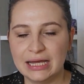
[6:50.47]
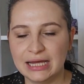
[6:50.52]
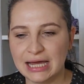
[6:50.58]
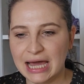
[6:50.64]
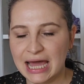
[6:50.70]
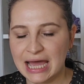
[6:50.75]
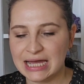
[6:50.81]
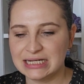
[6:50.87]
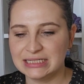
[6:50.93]

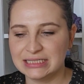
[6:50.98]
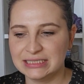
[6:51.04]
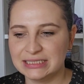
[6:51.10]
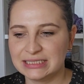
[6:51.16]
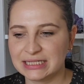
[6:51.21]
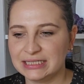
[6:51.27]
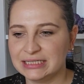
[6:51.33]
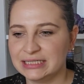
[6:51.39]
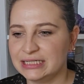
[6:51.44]
and
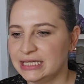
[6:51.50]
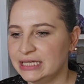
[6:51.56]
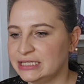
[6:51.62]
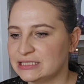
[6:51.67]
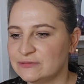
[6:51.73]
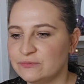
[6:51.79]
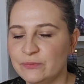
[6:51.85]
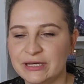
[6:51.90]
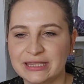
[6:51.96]

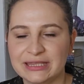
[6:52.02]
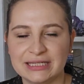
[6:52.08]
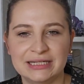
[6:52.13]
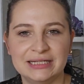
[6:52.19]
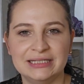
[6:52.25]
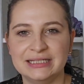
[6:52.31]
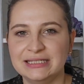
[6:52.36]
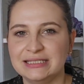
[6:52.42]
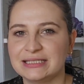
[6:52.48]
it's with
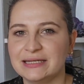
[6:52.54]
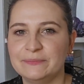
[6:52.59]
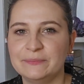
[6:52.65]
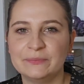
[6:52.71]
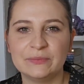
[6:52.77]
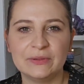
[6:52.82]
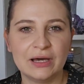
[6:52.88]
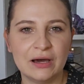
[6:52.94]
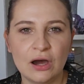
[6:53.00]
Eliza
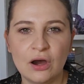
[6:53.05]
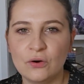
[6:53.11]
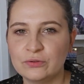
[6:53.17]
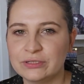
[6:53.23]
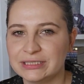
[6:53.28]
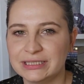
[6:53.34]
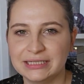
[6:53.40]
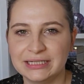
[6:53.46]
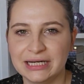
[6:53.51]

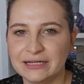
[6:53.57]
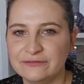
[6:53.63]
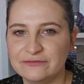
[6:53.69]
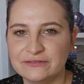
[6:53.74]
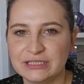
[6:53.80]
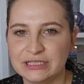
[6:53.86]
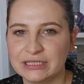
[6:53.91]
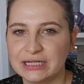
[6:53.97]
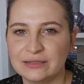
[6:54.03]
holding a knife
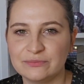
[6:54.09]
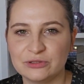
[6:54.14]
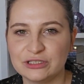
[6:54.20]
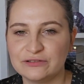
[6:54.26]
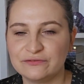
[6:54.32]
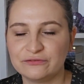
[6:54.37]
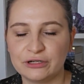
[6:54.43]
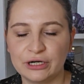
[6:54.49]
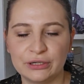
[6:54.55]
to Cameron's
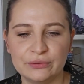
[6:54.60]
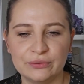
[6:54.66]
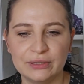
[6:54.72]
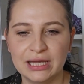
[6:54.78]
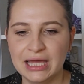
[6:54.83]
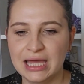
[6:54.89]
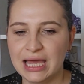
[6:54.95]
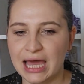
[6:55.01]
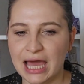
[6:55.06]
throat,
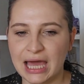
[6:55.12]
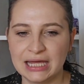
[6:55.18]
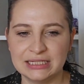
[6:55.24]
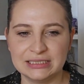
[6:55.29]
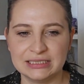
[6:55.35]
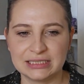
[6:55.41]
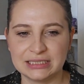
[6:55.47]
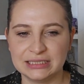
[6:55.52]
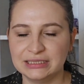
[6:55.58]

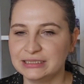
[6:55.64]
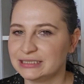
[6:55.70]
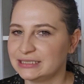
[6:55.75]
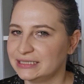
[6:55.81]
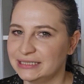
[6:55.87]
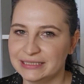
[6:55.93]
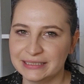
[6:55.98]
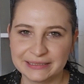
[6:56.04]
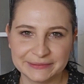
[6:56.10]
and you
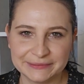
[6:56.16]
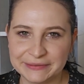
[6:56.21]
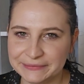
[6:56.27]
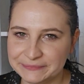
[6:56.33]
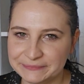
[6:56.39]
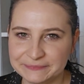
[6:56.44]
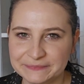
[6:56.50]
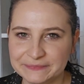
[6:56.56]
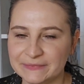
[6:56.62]
think,
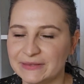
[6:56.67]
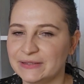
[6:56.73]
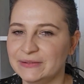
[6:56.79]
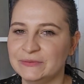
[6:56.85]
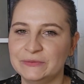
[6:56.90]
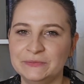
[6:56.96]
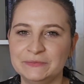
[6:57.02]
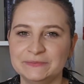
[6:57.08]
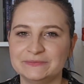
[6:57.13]

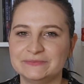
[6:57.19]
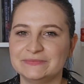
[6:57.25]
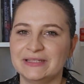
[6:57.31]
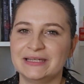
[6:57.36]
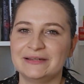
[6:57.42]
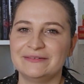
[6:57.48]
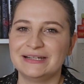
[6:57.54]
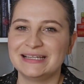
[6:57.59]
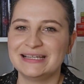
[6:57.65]
oh,
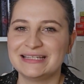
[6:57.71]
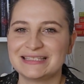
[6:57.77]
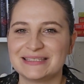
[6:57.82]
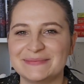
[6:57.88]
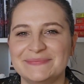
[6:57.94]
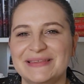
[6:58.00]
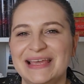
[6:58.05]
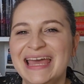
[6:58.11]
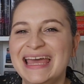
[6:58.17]
there it is.
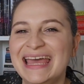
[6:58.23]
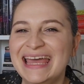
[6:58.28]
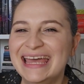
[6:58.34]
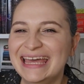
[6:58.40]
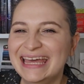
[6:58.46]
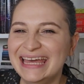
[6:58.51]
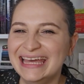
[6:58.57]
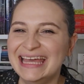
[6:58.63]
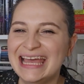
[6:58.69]

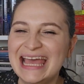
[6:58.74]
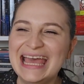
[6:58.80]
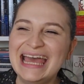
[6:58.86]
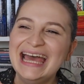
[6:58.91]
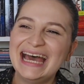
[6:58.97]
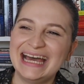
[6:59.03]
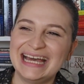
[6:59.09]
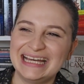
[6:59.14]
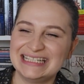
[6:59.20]

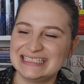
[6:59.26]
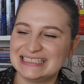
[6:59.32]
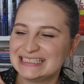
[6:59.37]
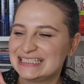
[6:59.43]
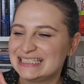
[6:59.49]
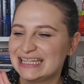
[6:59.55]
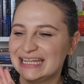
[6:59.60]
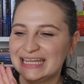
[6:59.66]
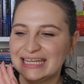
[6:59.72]
And
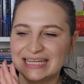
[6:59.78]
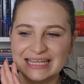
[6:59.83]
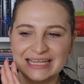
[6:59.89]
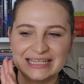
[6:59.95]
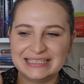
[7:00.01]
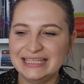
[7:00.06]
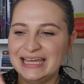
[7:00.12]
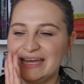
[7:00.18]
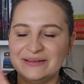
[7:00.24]

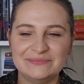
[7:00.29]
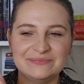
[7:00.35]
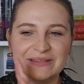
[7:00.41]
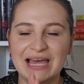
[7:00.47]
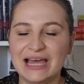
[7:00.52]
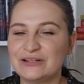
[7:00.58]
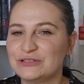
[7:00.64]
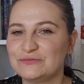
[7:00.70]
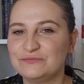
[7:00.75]
yeah, I just